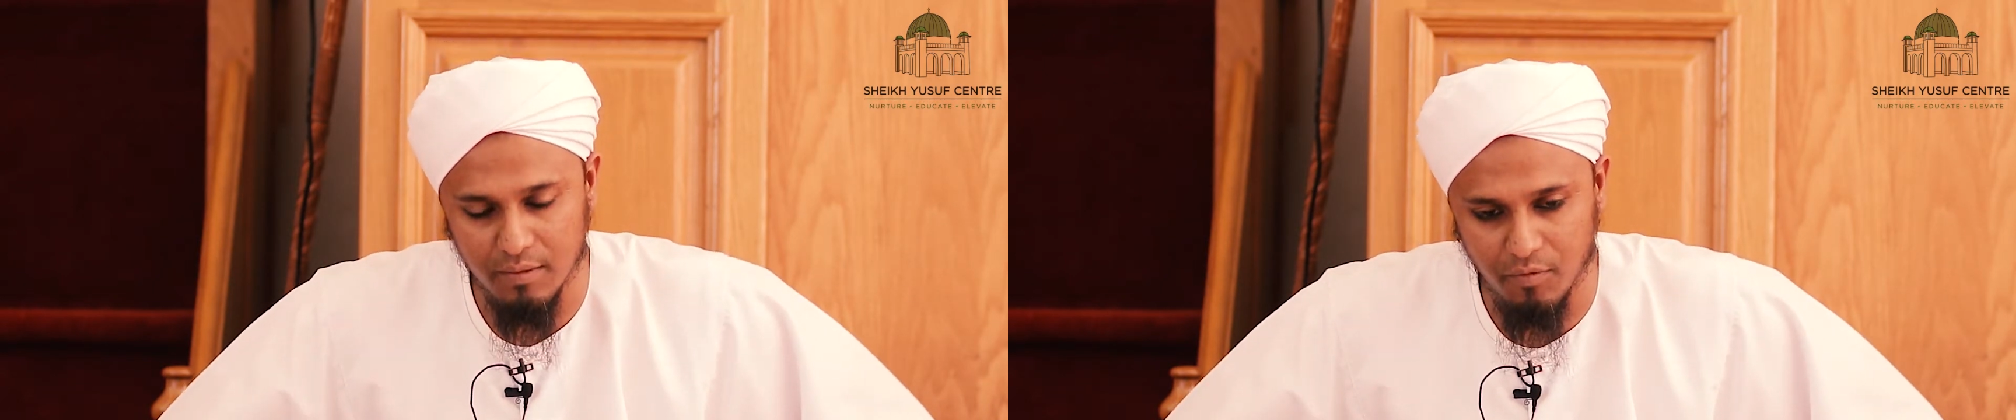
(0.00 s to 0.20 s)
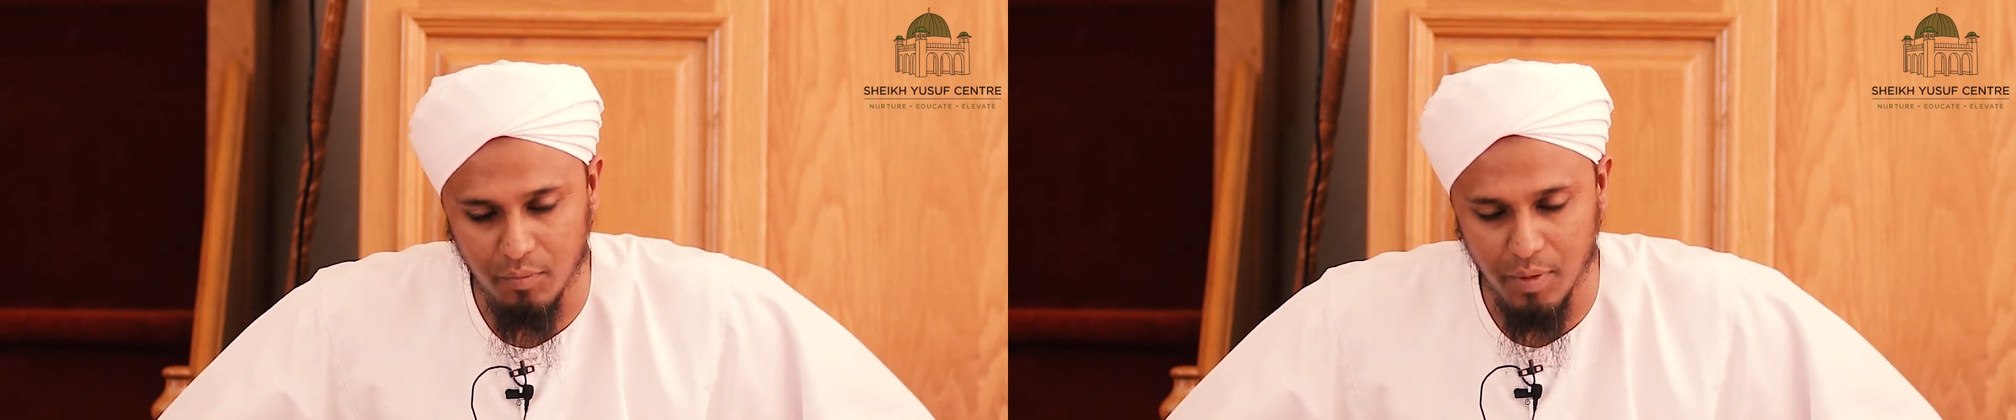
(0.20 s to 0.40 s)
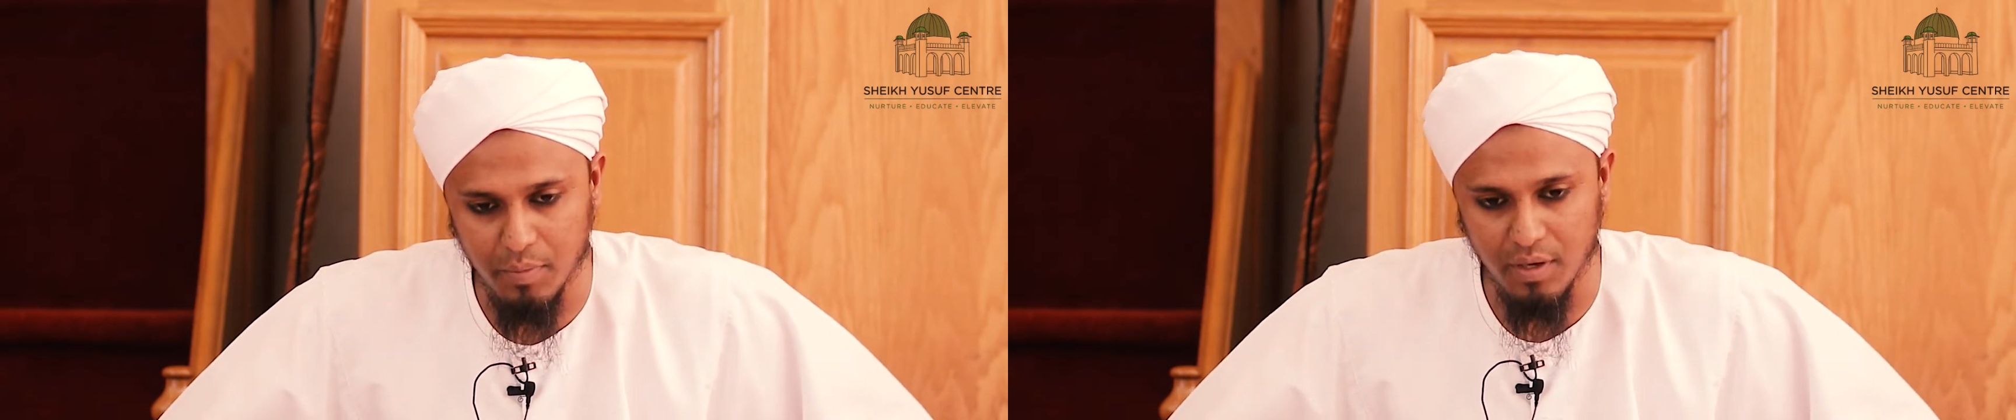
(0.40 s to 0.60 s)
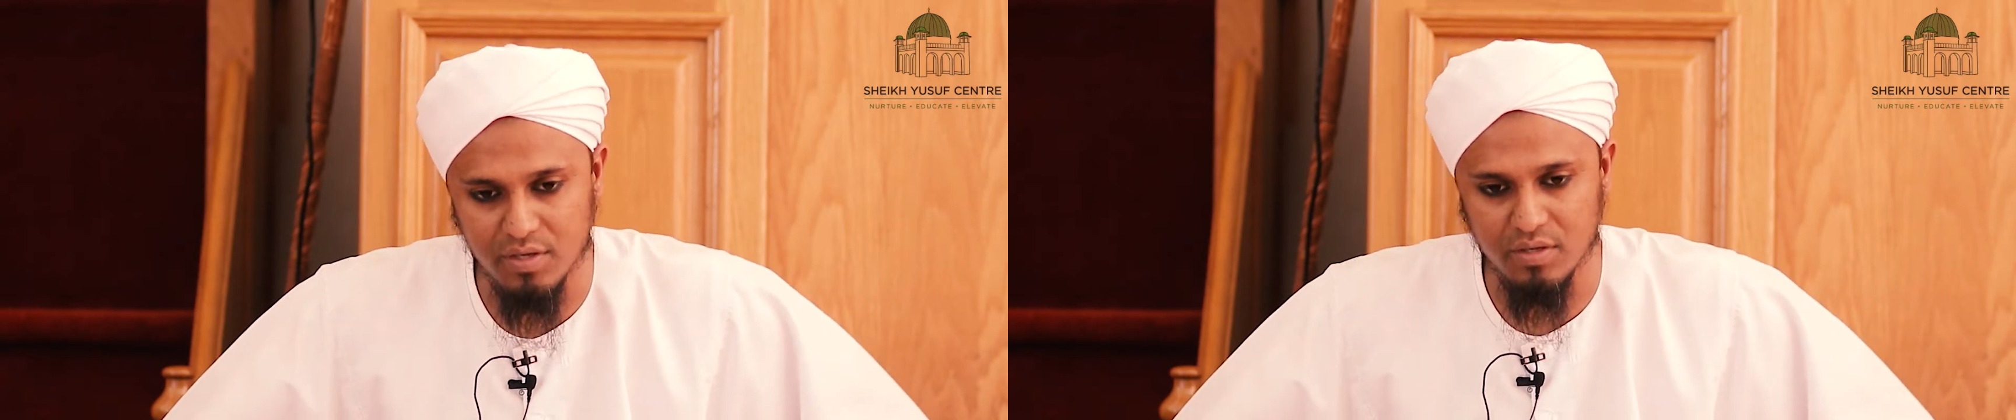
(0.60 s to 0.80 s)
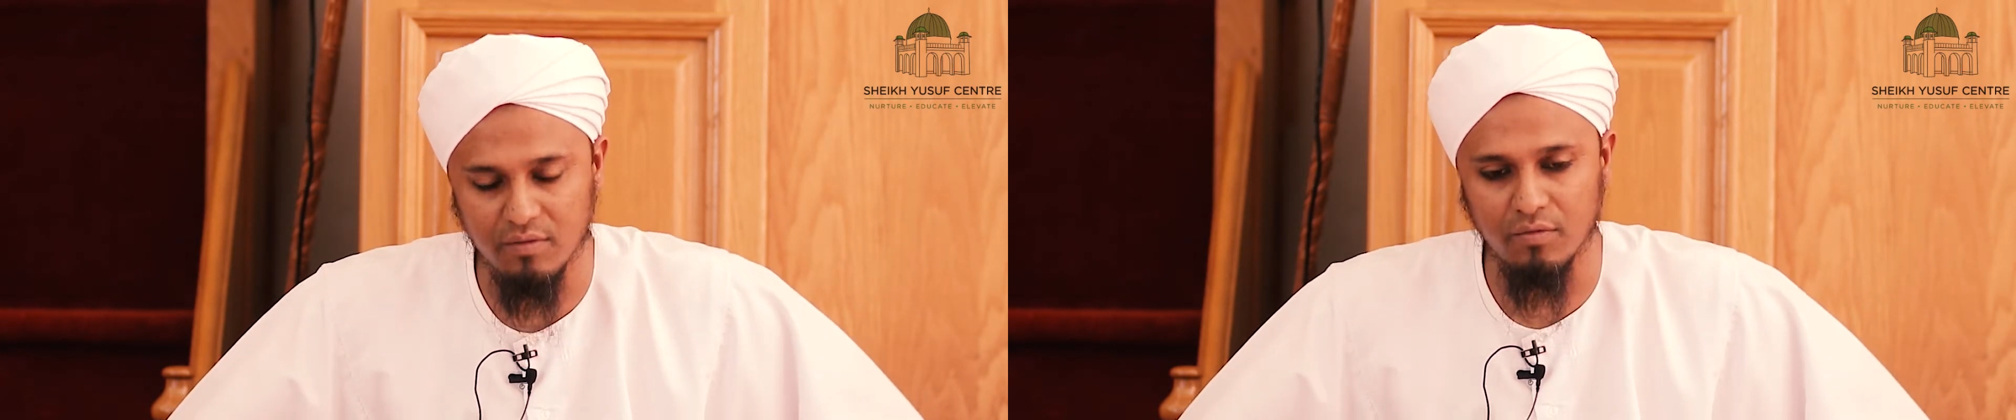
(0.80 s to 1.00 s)
for
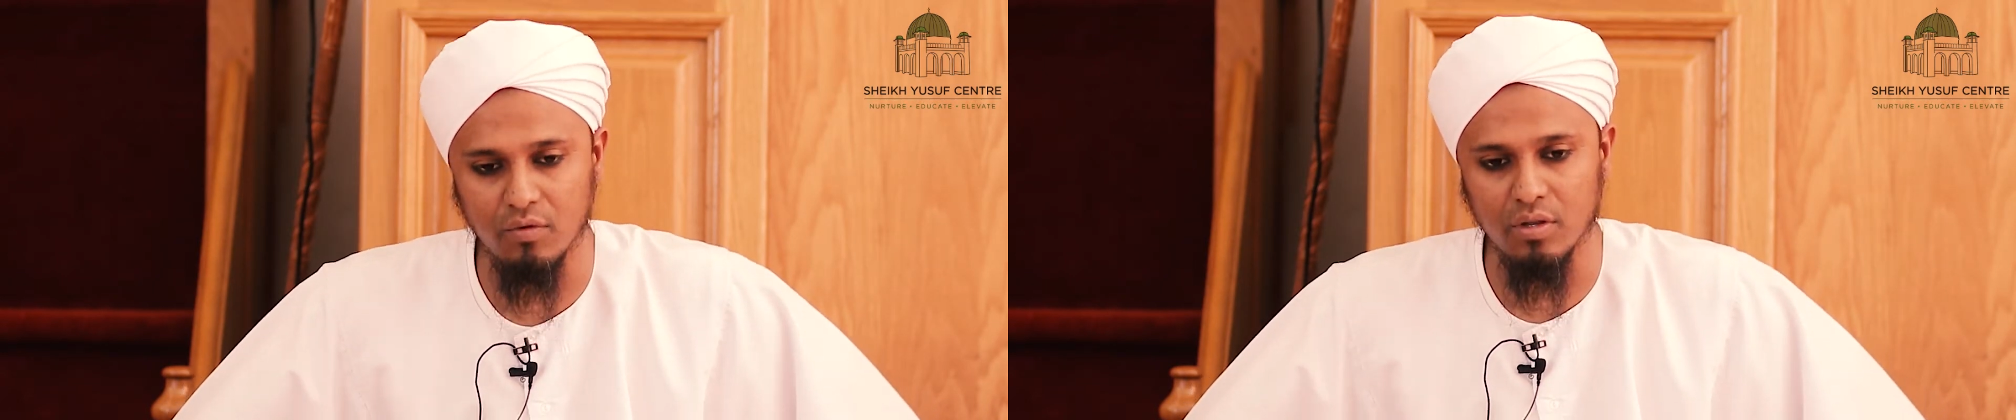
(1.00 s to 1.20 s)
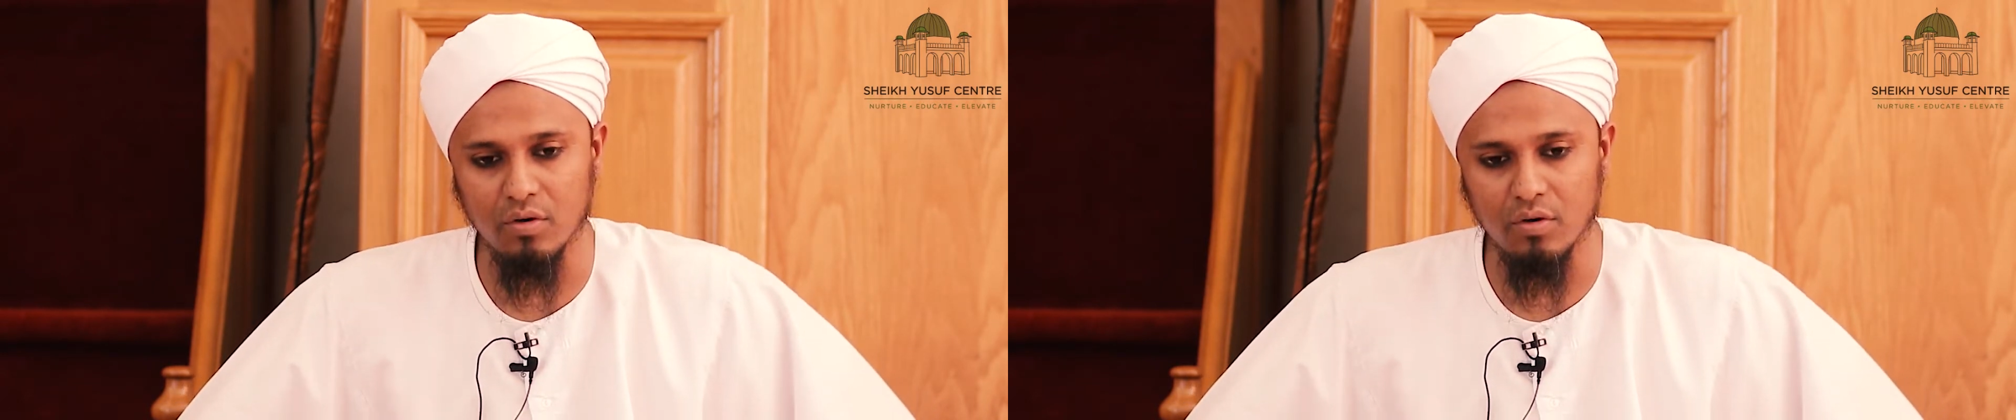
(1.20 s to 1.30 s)
preparation for the